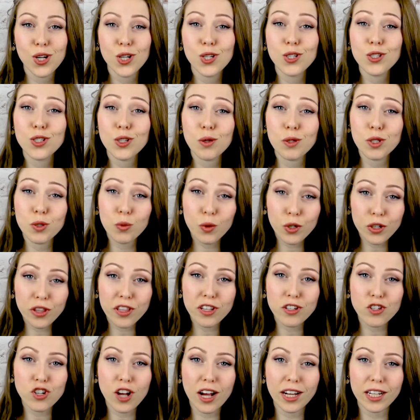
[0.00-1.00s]
So it's worth a
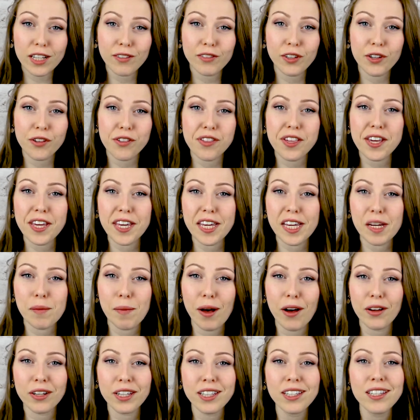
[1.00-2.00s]
shot if you're thinking
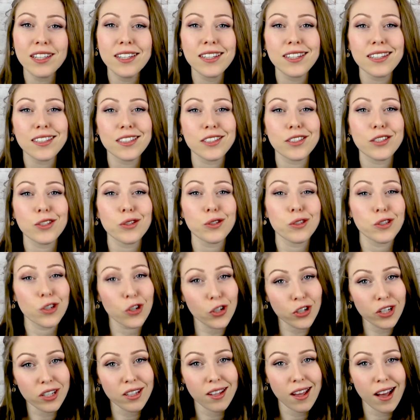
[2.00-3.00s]
about it. You'll learn
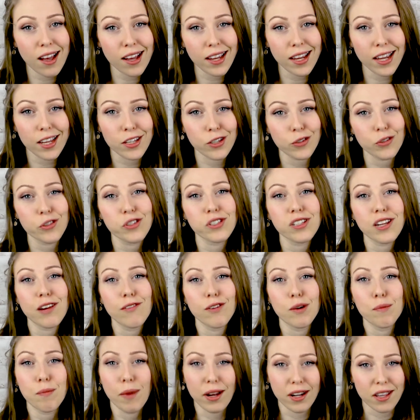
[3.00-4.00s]
a lot and you'll discover
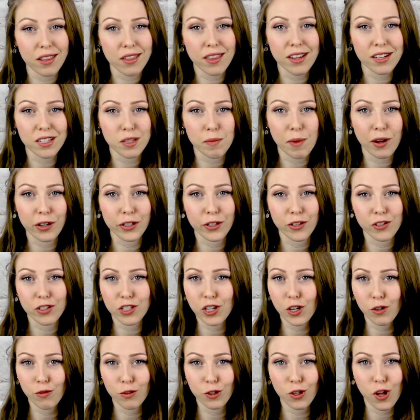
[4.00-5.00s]
many things about
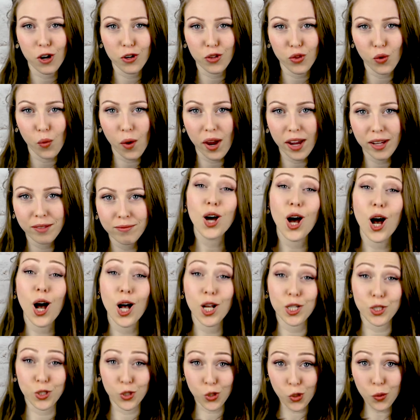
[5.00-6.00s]
yourself along the way.
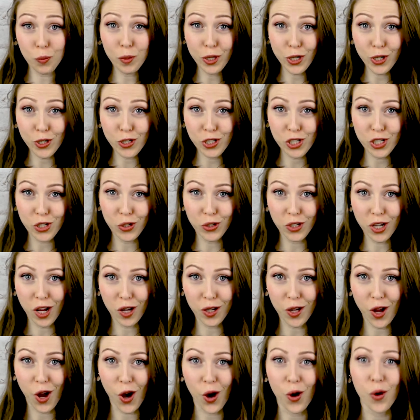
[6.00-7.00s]
Assuming you're still
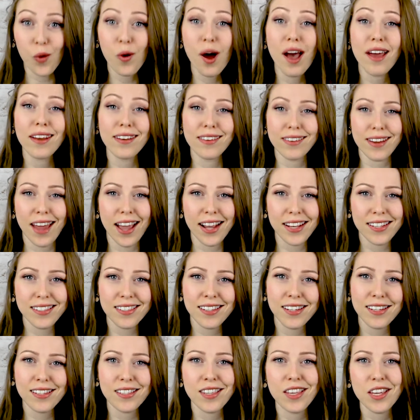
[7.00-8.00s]
gung-ho, next
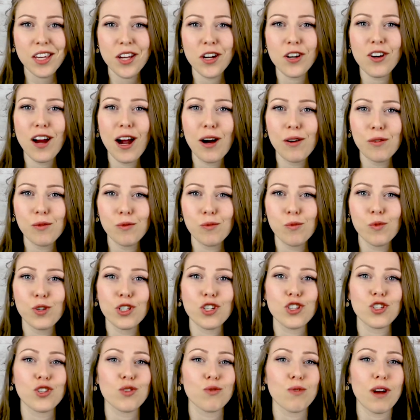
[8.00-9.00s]
is the year out, which
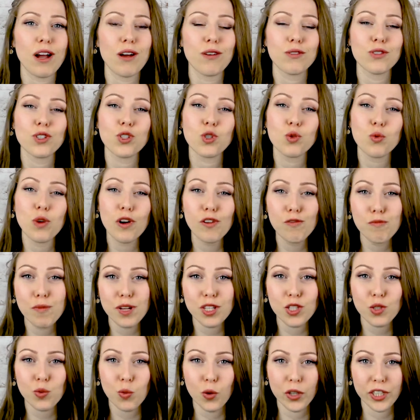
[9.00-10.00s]
is around 12
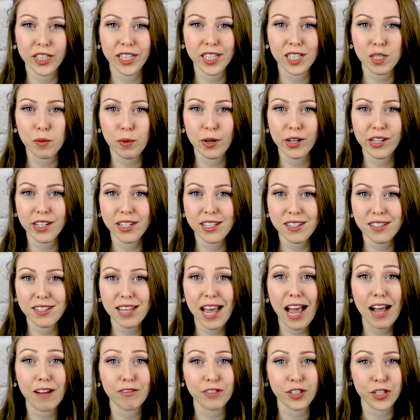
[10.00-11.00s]
months work experience
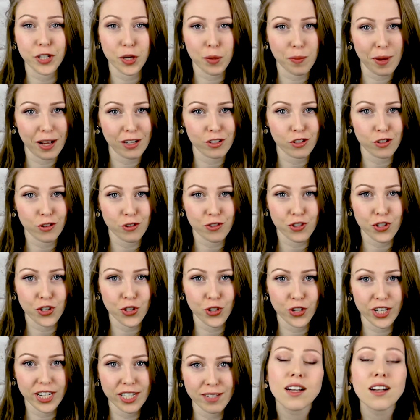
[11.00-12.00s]
after your bachelor's
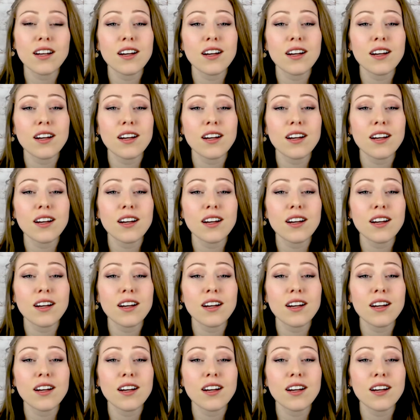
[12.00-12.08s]
degree.